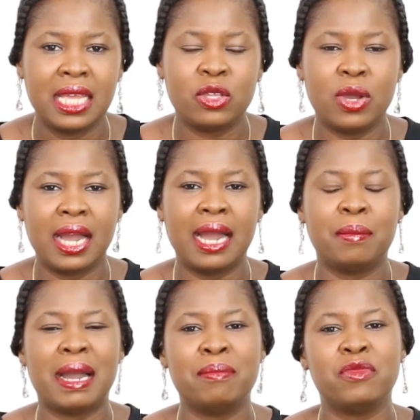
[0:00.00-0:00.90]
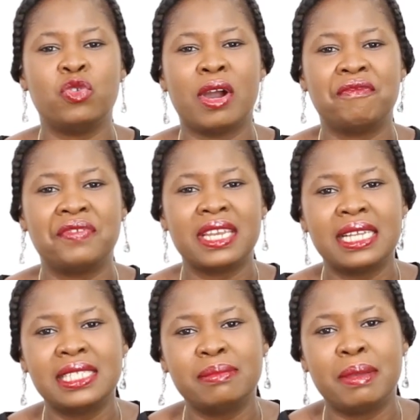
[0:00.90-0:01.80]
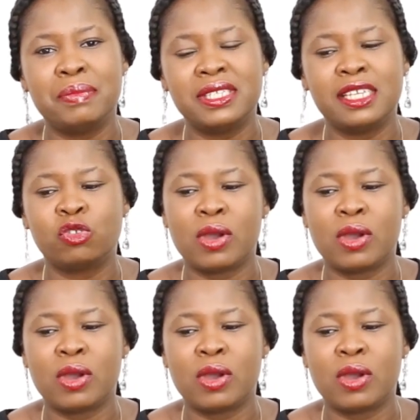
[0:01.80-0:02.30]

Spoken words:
You are financing my business